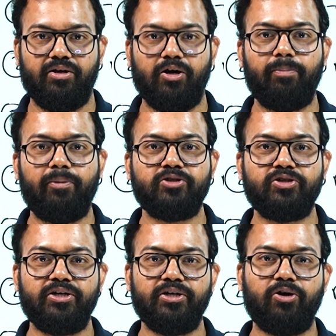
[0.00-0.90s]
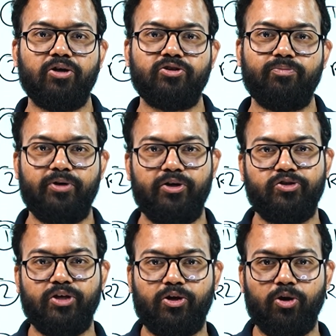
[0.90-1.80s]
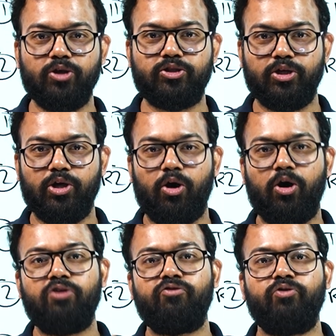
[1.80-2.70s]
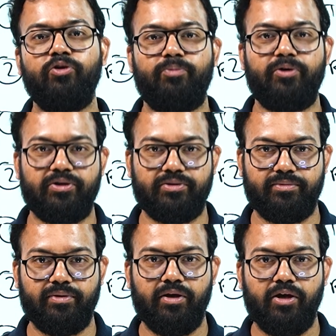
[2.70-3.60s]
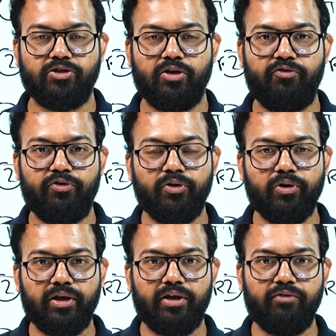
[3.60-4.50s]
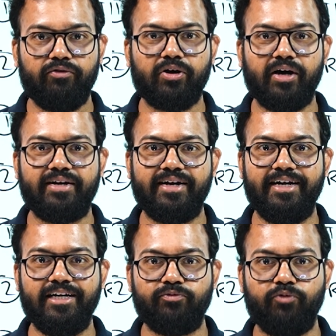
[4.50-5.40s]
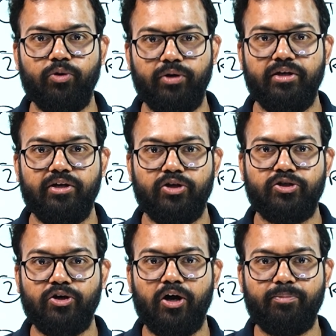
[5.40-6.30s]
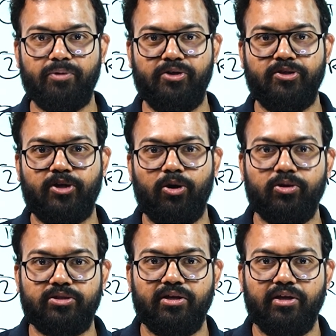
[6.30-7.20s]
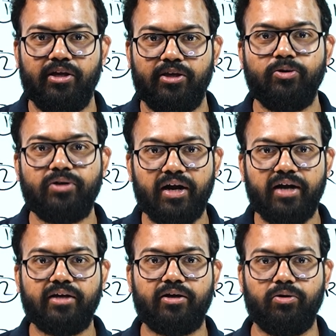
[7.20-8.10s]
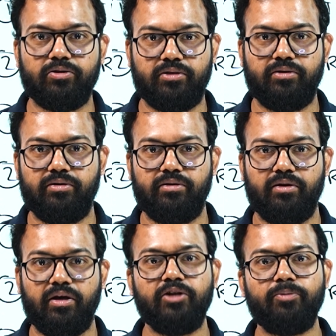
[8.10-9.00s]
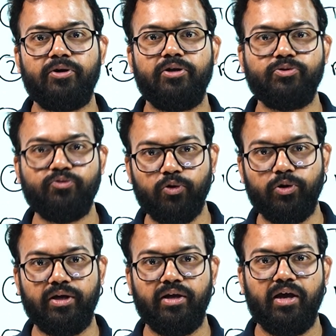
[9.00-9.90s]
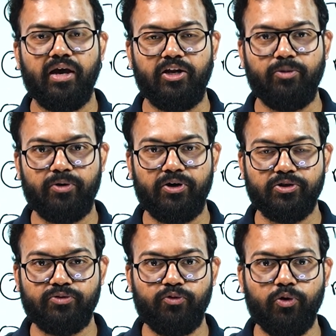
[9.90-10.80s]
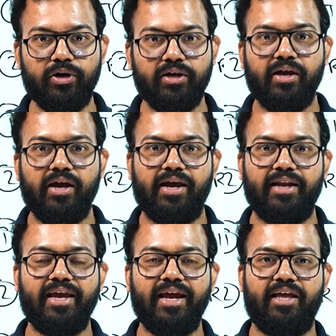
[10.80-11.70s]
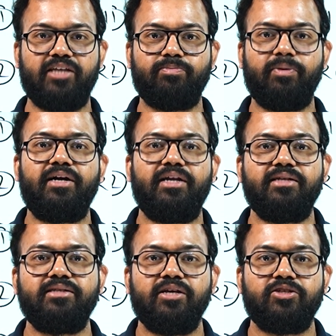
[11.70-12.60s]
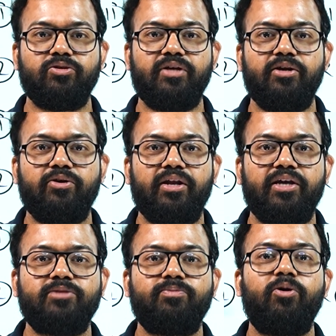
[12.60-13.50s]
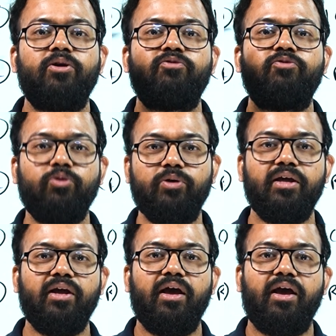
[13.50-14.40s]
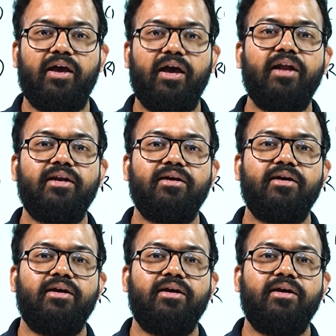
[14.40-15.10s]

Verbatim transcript: Opportunity cost of producing cloth or food product. So if you if your country needs food, you should not produce cloth. You trade cloth and you produce food and you produce food and gain expertise so that you can export food and